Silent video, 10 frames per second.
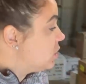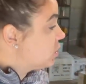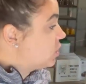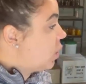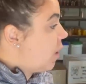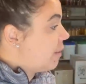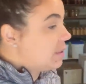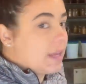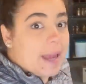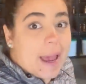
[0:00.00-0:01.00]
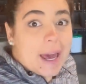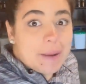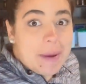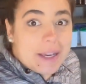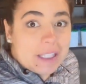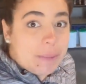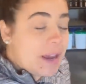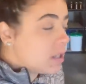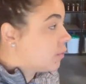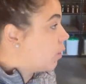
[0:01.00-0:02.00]
So I was like, I gotta make a
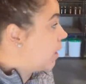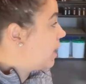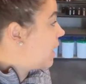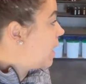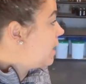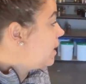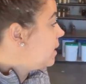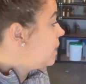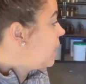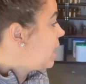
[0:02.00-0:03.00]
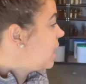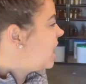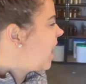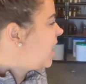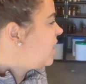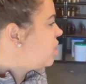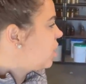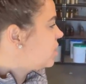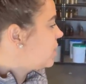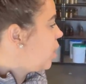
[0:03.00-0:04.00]
space for it. And I think I need
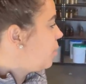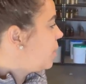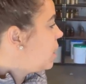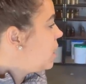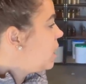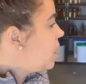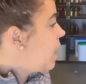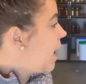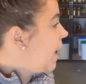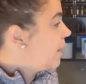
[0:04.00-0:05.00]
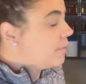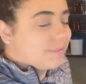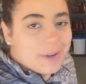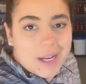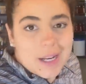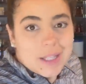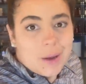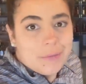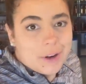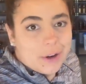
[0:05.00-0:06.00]
Josh's help, and I need his
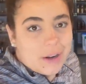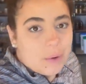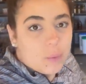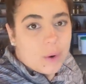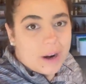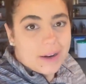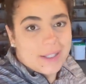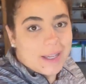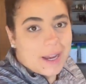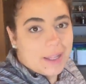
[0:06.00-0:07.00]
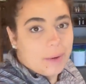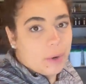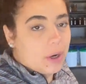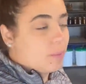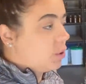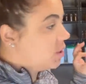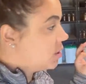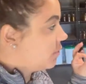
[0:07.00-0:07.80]
help figuring out where exactly we're gonna put these